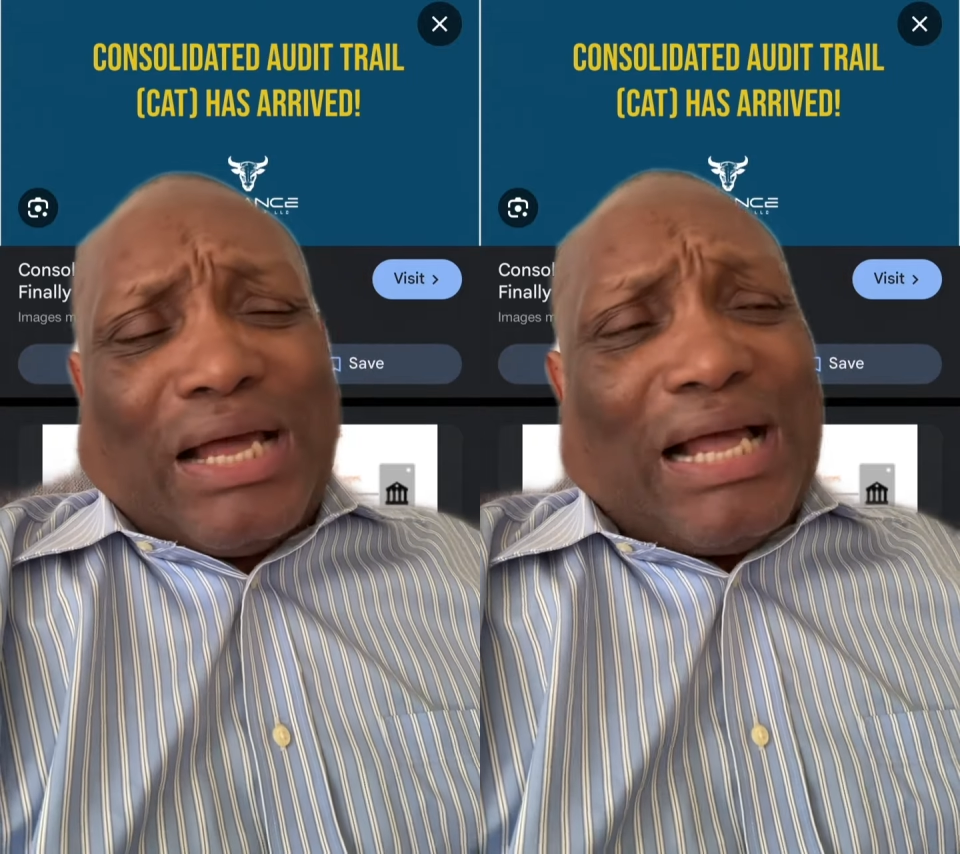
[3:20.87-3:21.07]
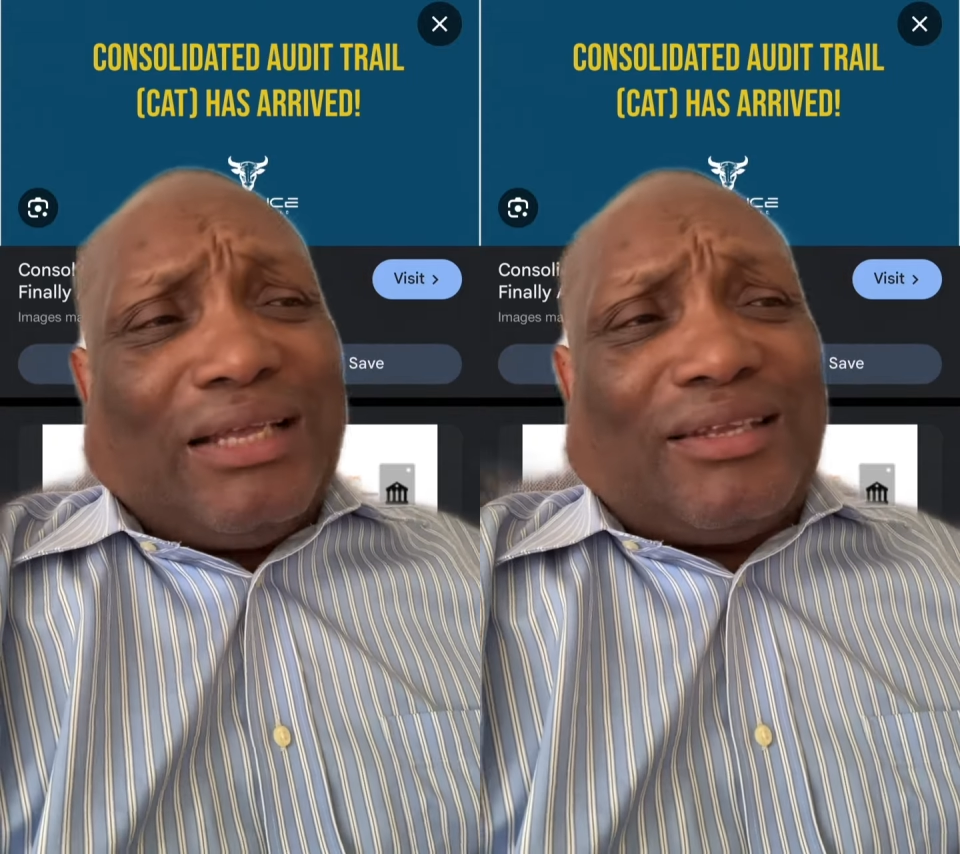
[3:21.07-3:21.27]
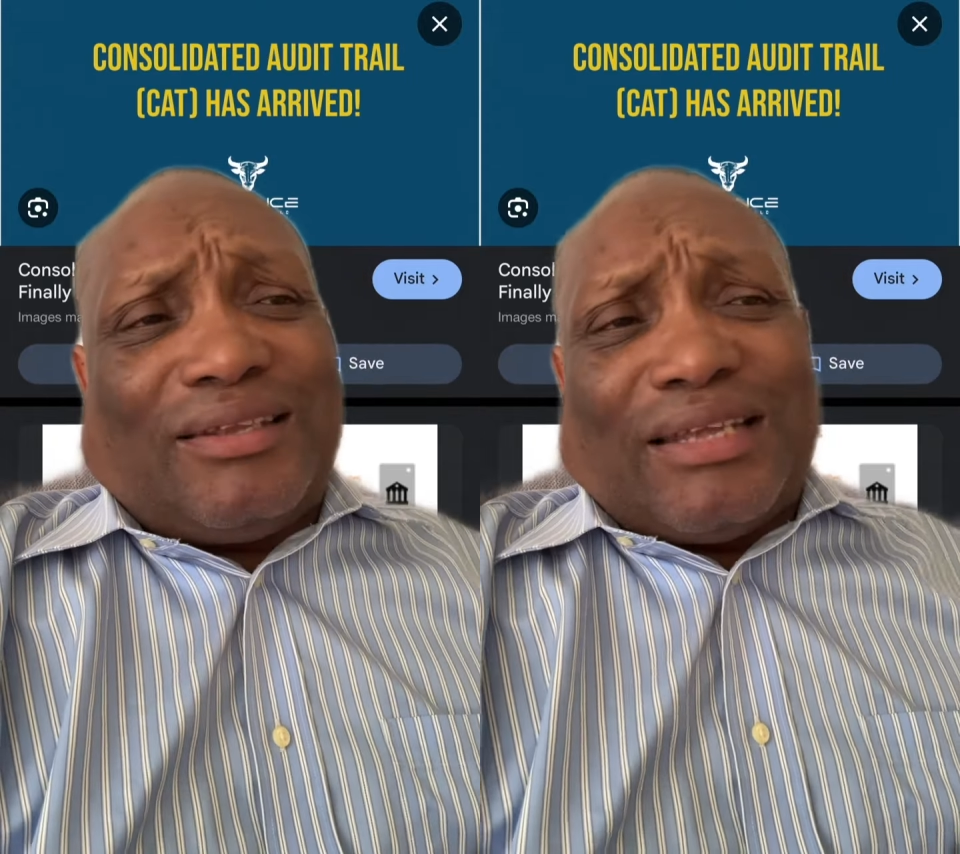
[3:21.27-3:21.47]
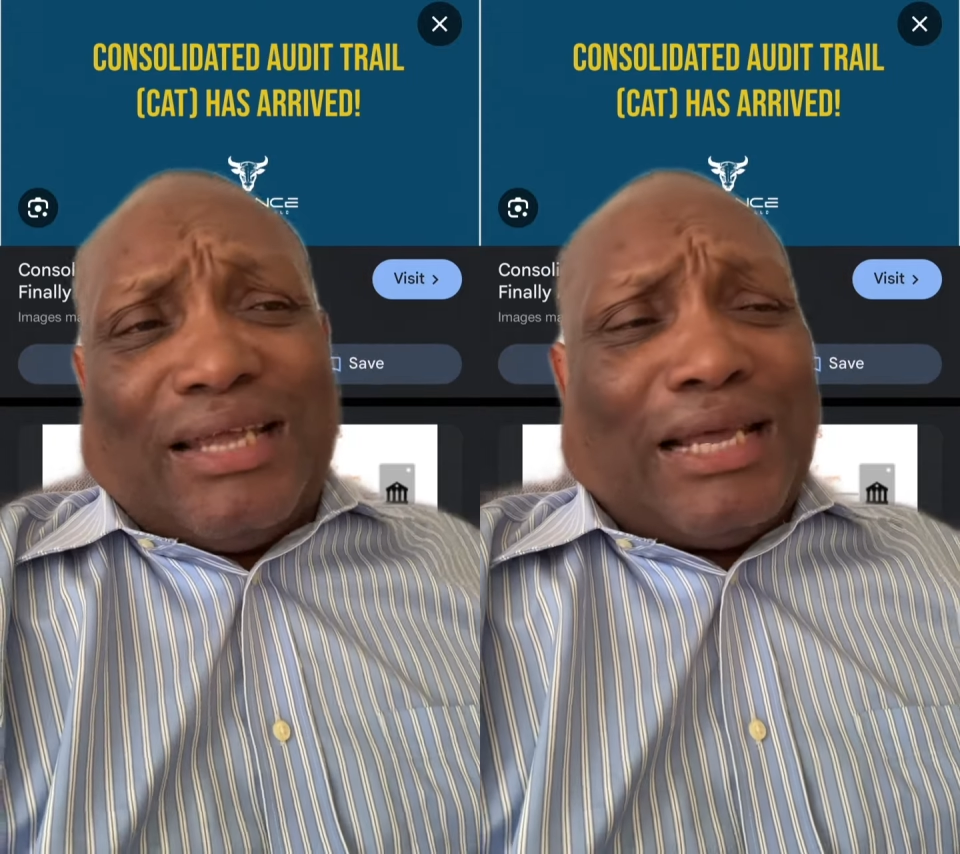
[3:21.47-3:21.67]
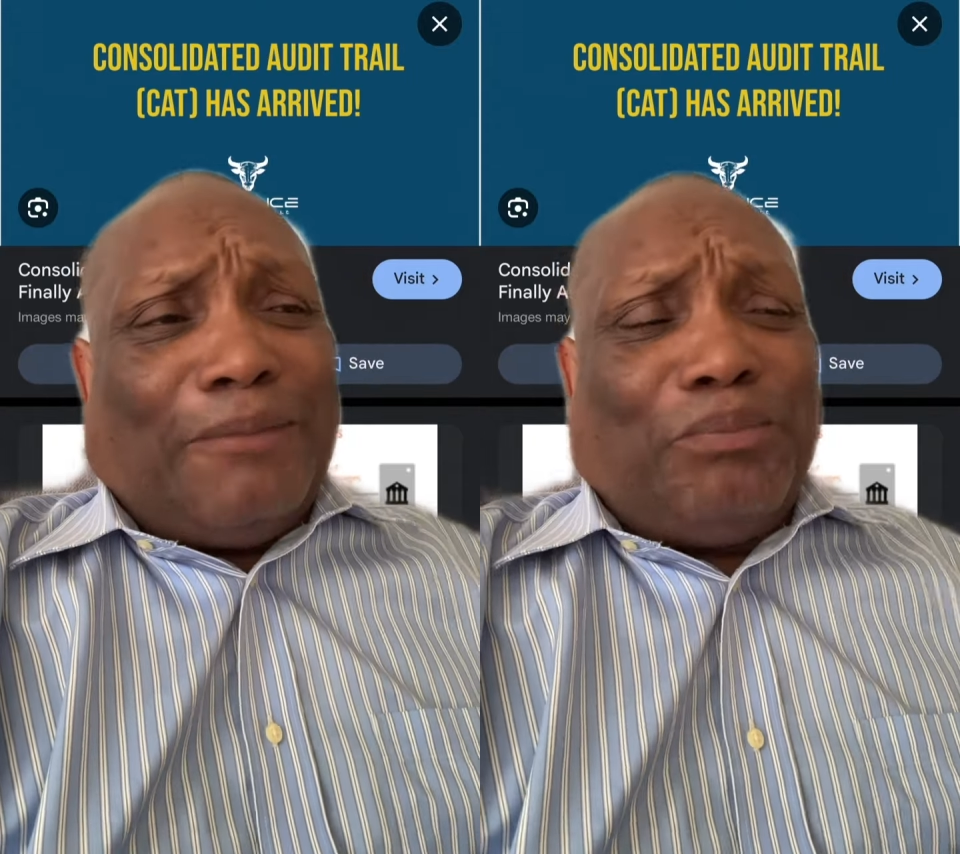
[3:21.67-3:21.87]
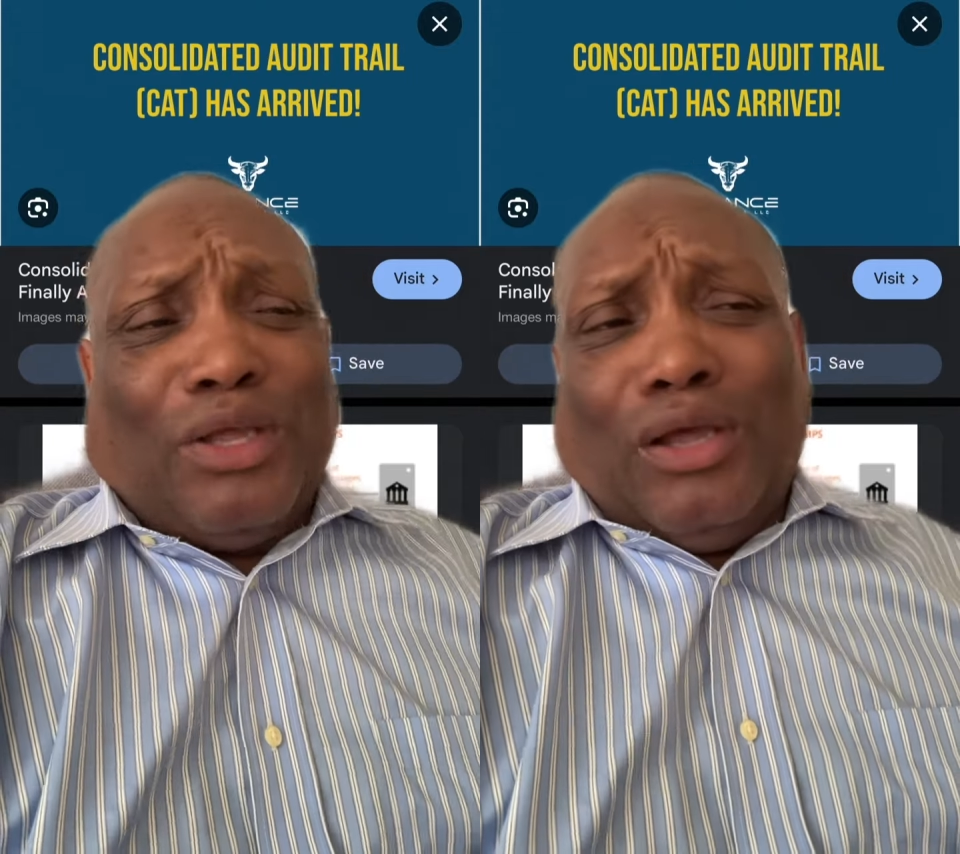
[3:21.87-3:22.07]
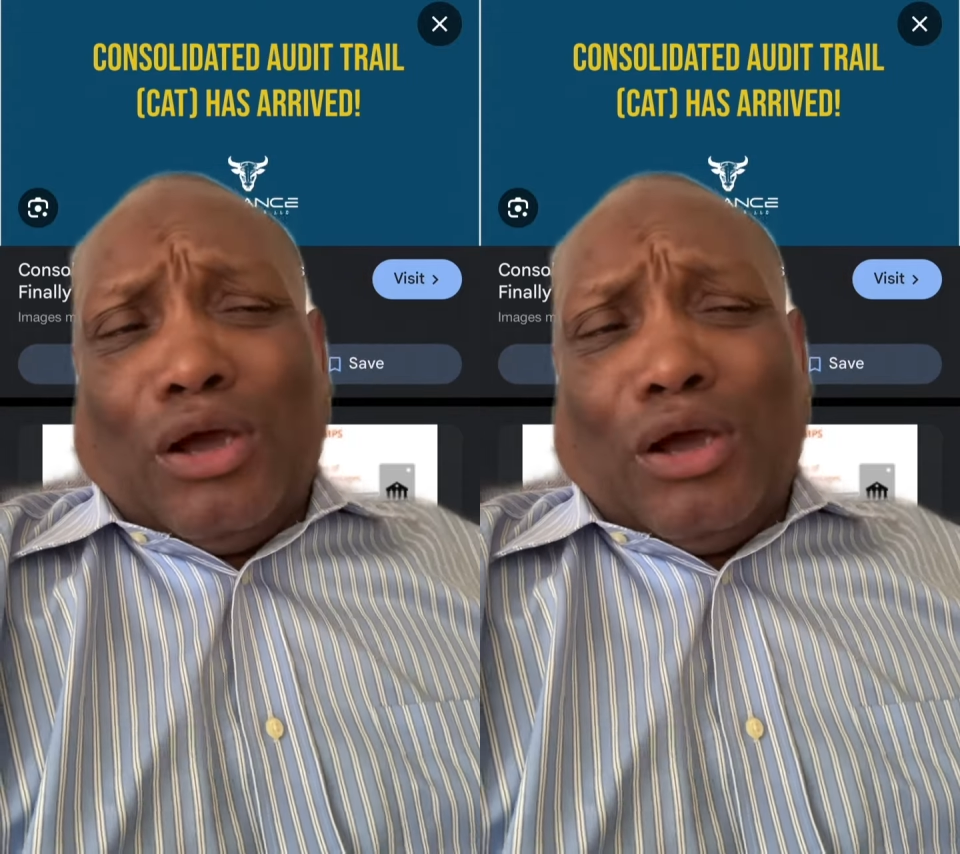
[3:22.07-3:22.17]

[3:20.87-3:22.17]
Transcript: guys say that,